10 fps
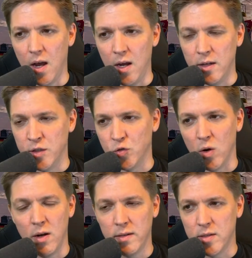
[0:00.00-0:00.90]

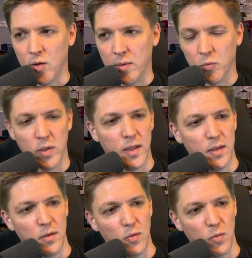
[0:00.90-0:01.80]
strong, so I'm
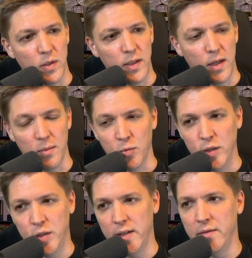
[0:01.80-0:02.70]
really, really
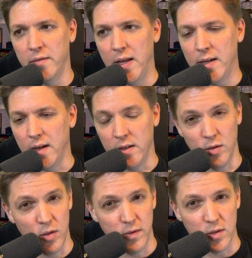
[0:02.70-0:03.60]
appreciative of that. I don't
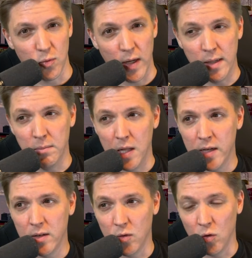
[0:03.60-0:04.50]
know if it's random
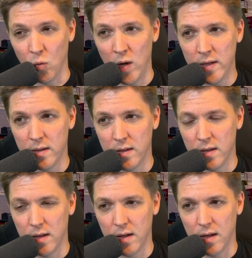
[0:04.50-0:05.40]
luck or what.
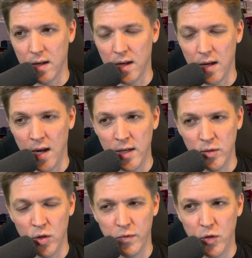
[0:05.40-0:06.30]
I don't
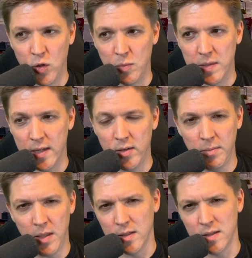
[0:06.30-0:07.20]
know if YouTube's telling
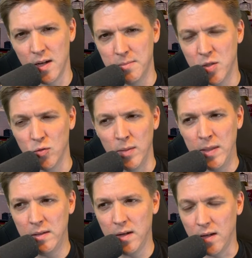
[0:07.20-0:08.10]
me to stop
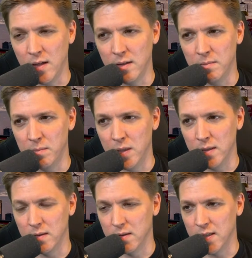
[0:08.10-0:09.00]
streaming, but
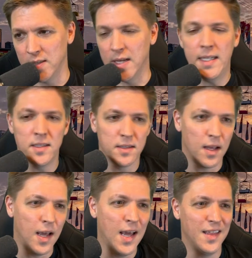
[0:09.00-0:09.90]
it's nice
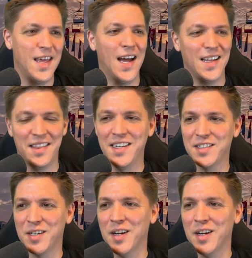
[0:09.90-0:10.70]
that things